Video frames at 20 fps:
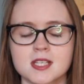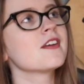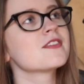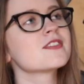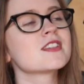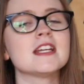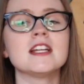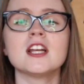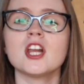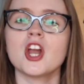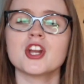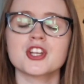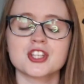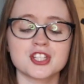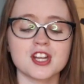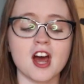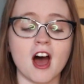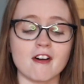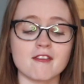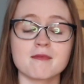I've seen a lot of
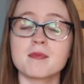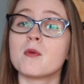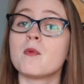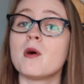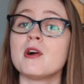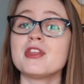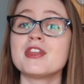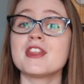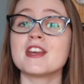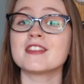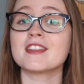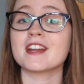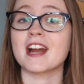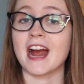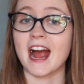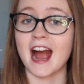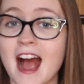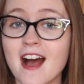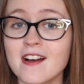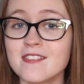stuff, but one thing that I
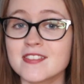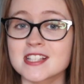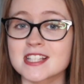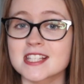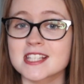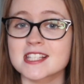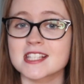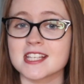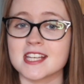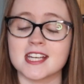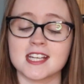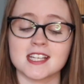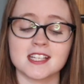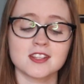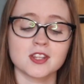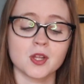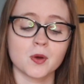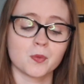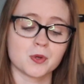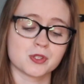haven't
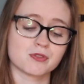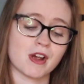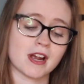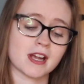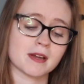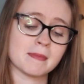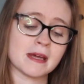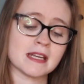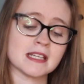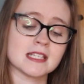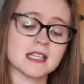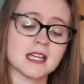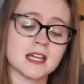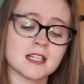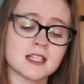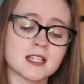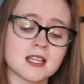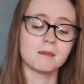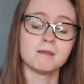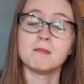seen that was
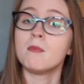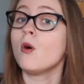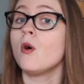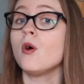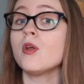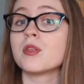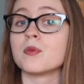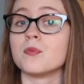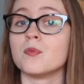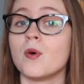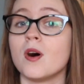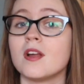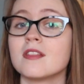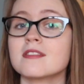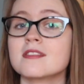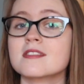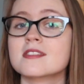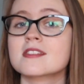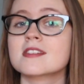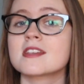recommended more than
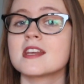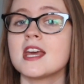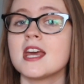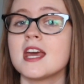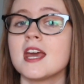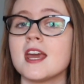once